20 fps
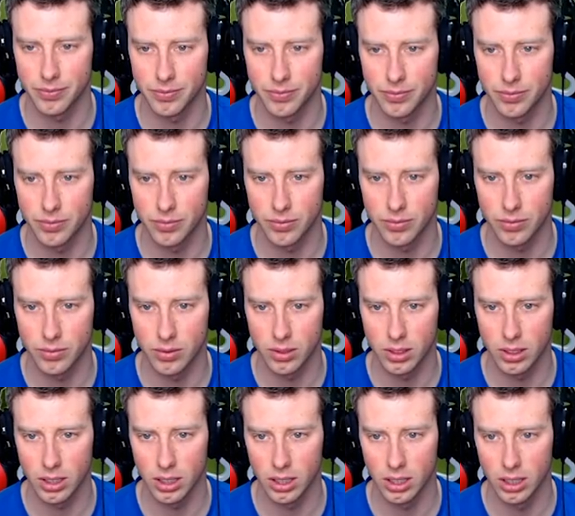
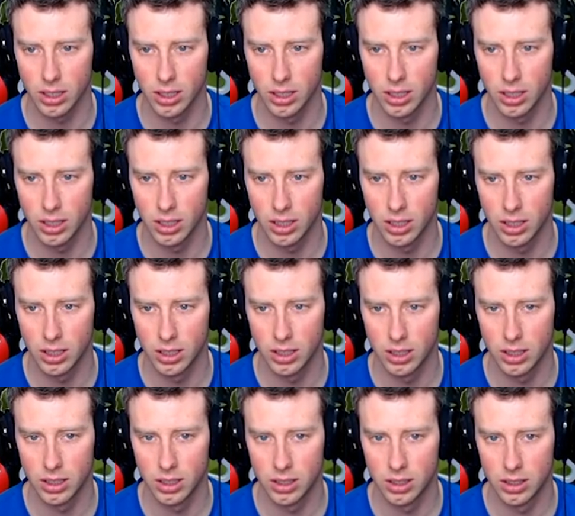
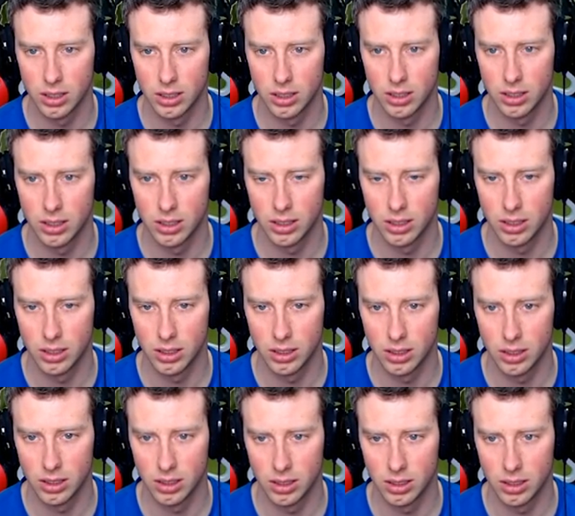
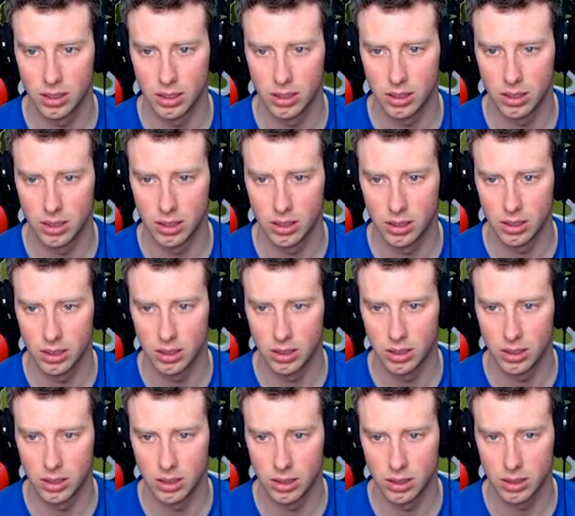
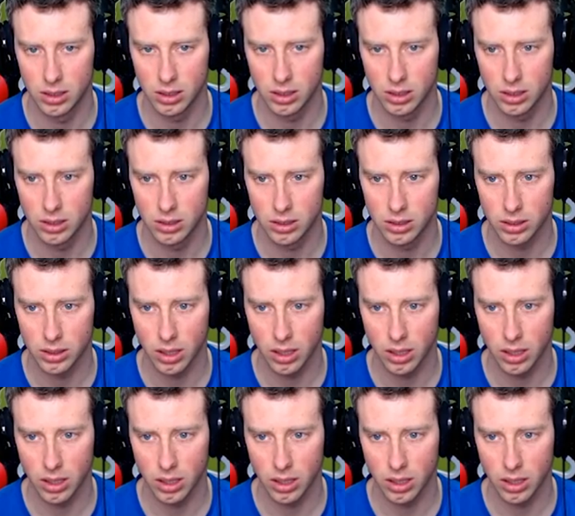(silence)